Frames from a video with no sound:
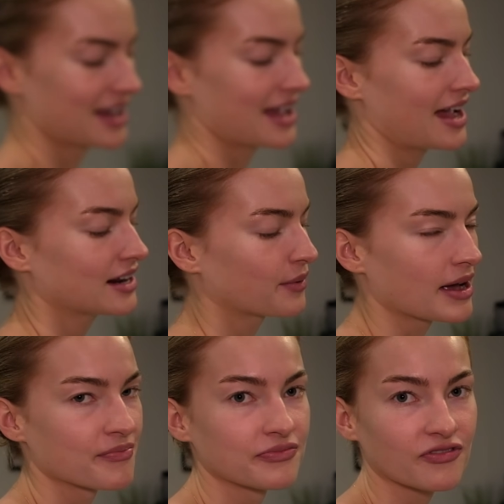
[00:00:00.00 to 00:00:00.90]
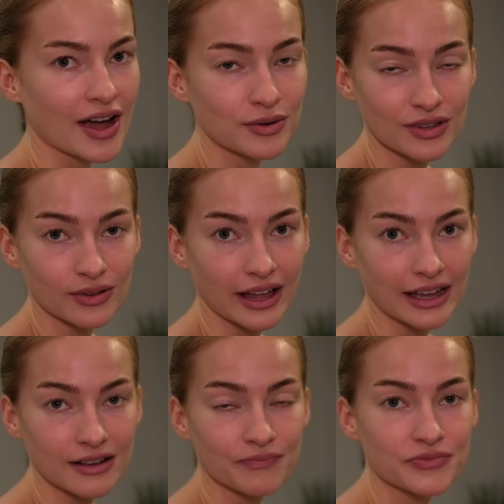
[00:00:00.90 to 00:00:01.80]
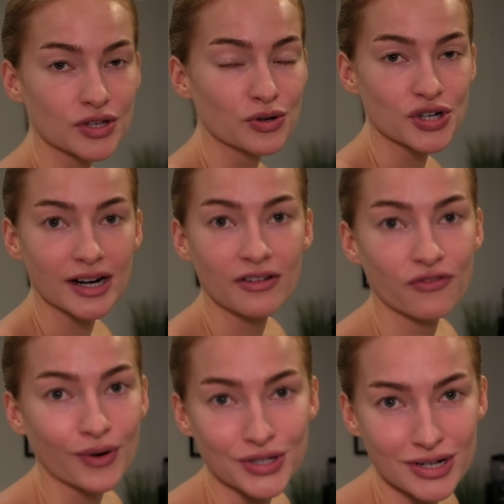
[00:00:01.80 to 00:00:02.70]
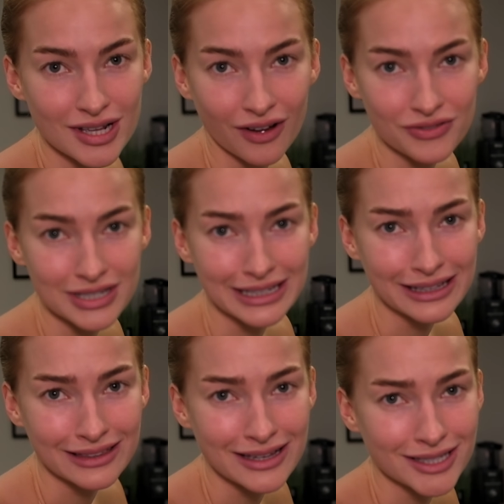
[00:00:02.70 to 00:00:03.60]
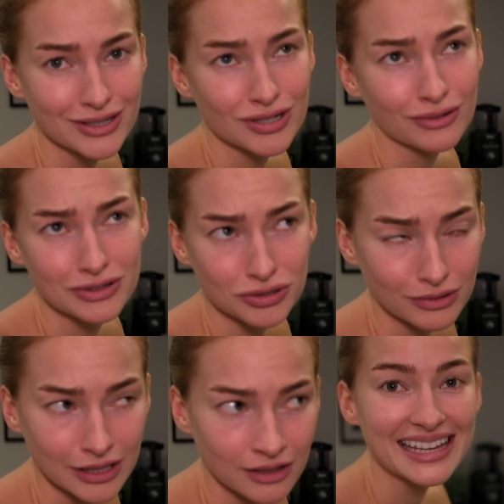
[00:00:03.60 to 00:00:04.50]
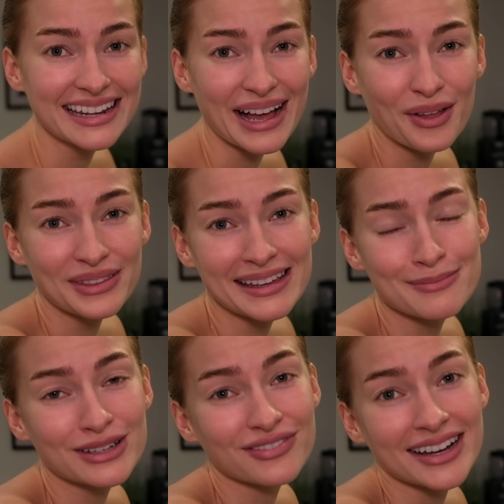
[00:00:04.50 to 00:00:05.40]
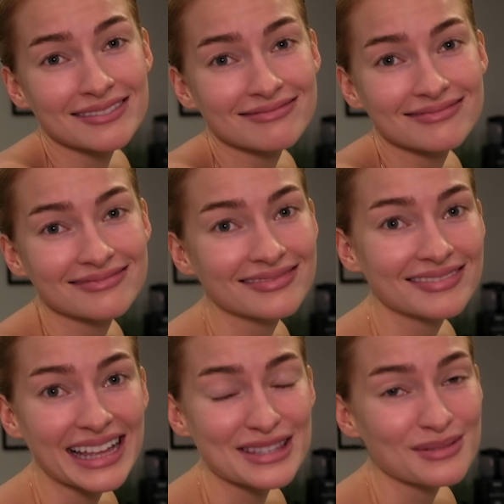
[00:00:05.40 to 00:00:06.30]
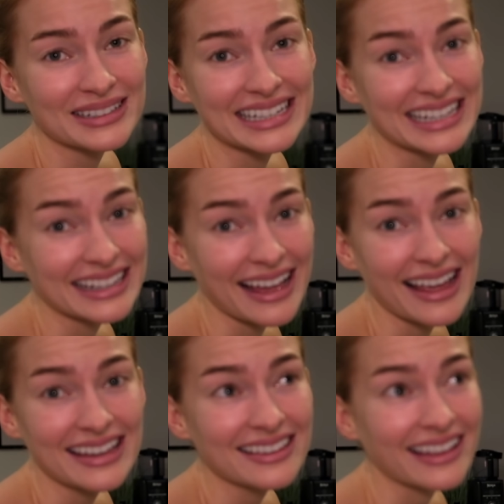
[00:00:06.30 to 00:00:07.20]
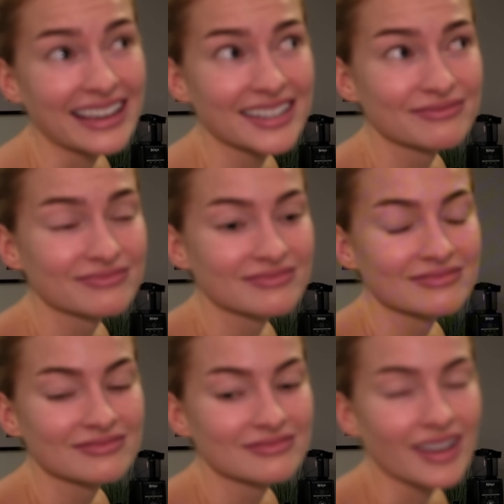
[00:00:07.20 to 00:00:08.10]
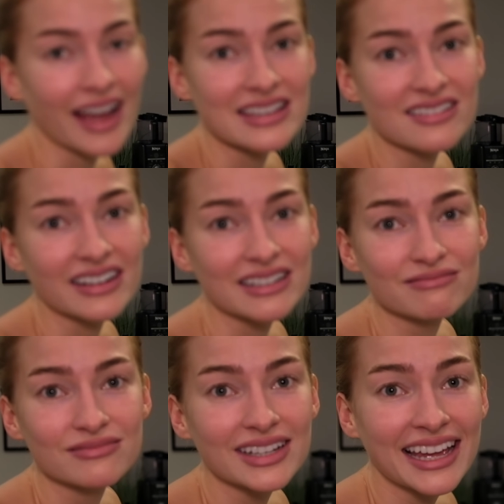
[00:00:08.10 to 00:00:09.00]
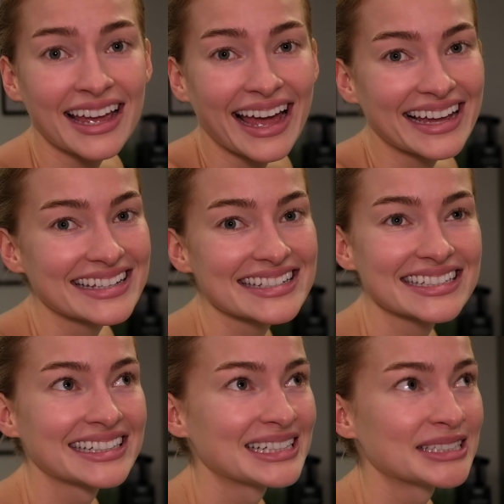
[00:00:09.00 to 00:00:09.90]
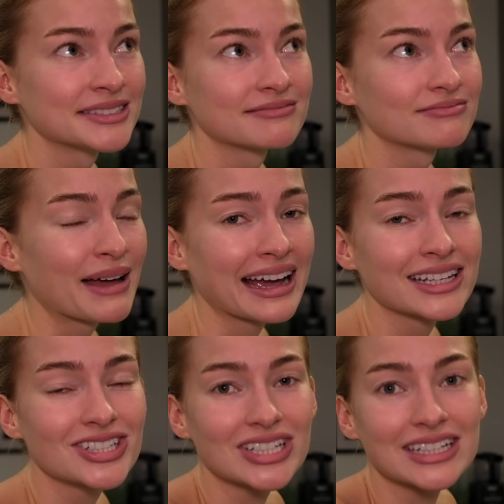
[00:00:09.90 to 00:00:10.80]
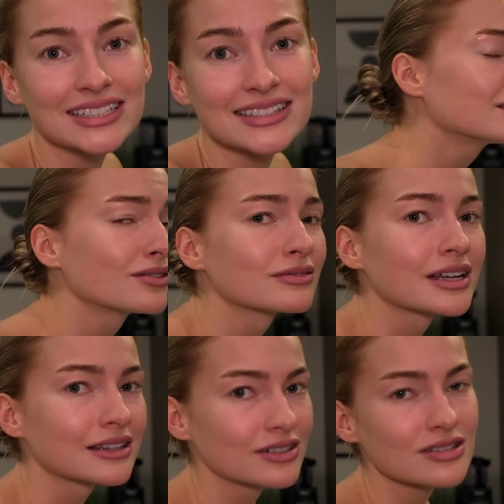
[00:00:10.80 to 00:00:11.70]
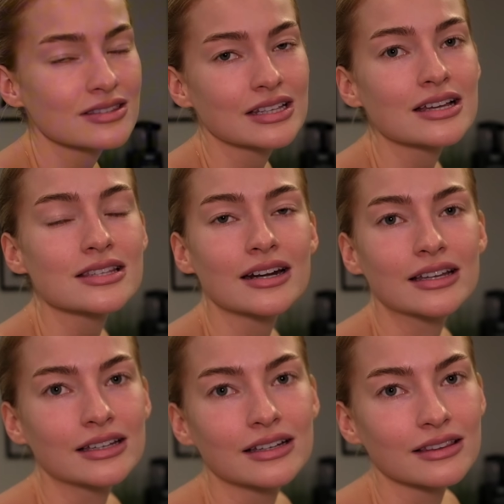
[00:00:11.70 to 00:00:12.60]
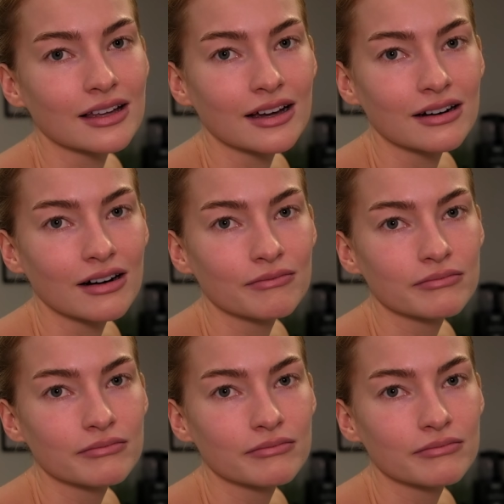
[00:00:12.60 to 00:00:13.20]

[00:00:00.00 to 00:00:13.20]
anyway, find what you like. Don't try to force yourself to eat things that you don't enjoy. Eating healthy can be fun. That's really it. Like I eat like ice cream and mac and cheese. You know, like there's things that I eat that